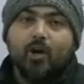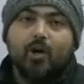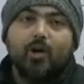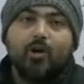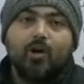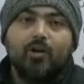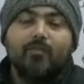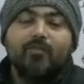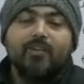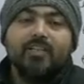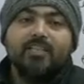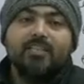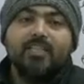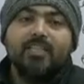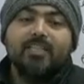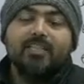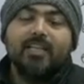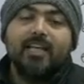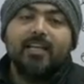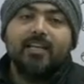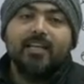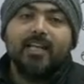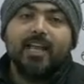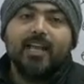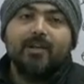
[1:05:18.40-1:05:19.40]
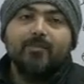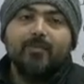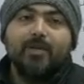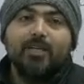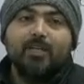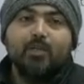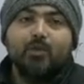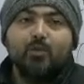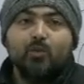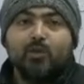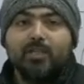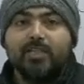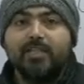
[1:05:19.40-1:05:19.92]
Obviously there can be
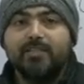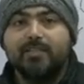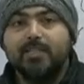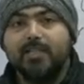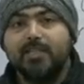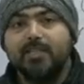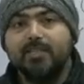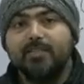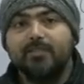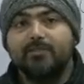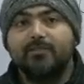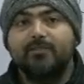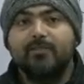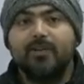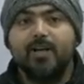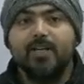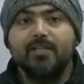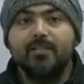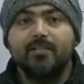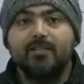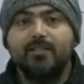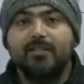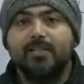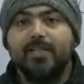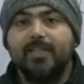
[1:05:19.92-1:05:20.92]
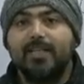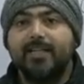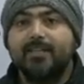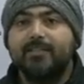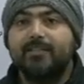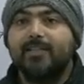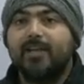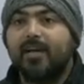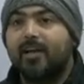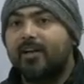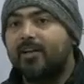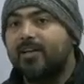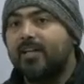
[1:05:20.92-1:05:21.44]
two reasons. First
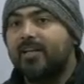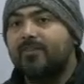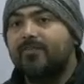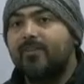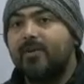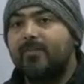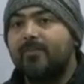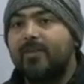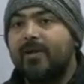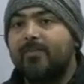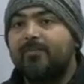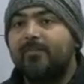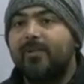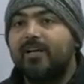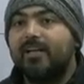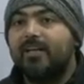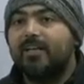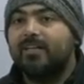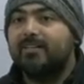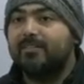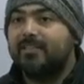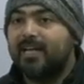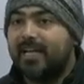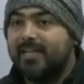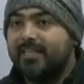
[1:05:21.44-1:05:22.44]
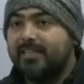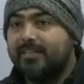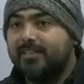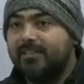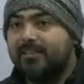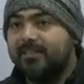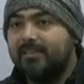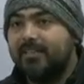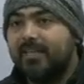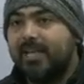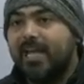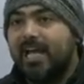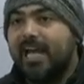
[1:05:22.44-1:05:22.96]
is if a member
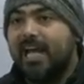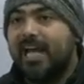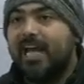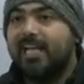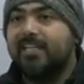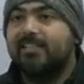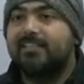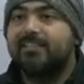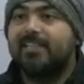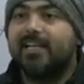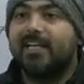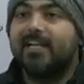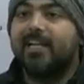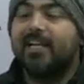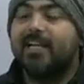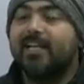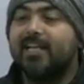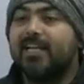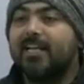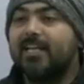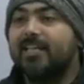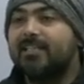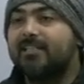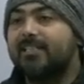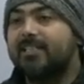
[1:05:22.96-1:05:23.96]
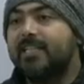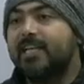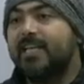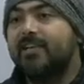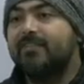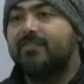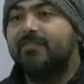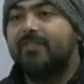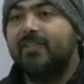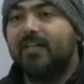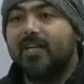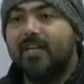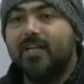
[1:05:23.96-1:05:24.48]
resigns, and second is
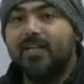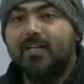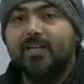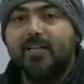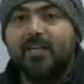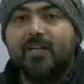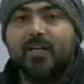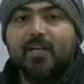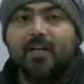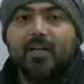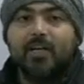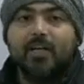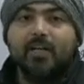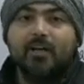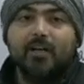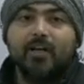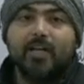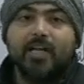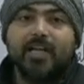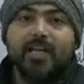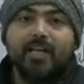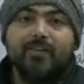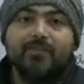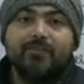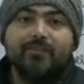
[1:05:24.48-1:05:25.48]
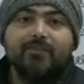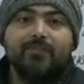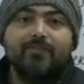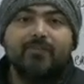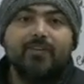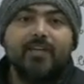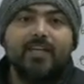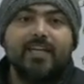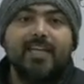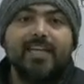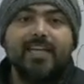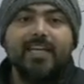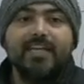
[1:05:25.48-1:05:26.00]
if
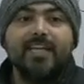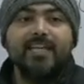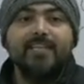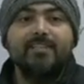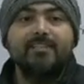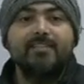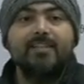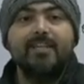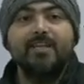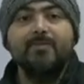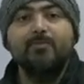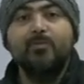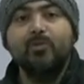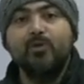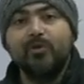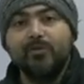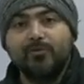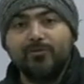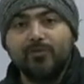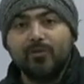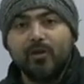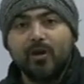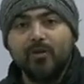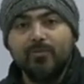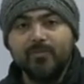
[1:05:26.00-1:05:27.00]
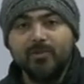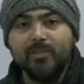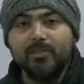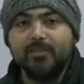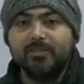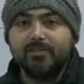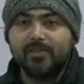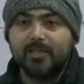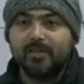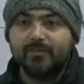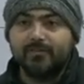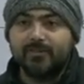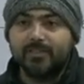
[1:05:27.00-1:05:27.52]
he is removed from
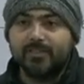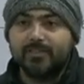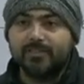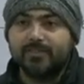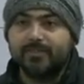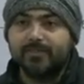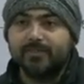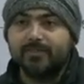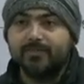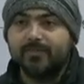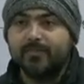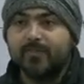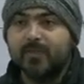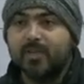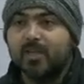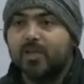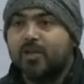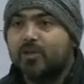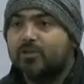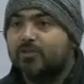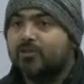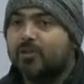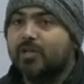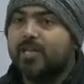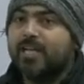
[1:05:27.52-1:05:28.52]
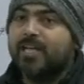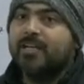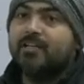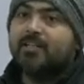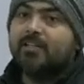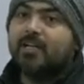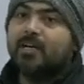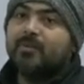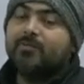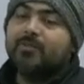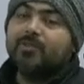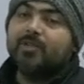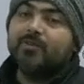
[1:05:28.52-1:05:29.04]
service. So in
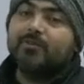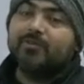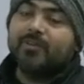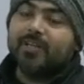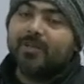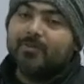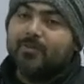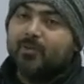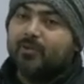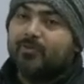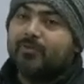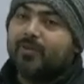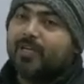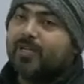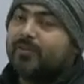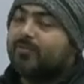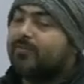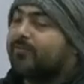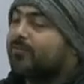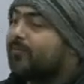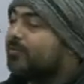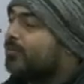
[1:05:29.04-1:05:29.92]
terms of removal,